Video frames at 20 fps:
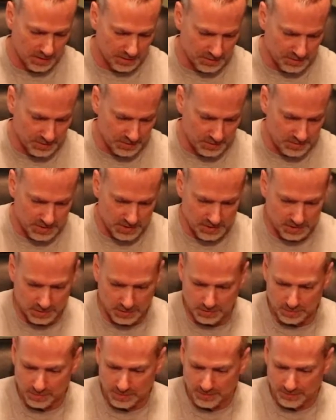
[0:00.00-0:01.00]

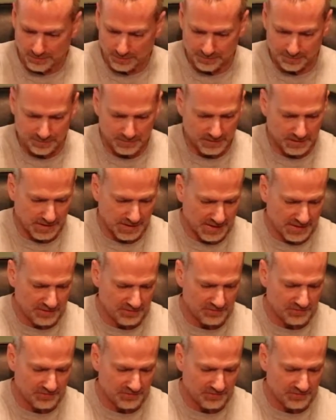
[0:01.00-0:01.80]
YouTube and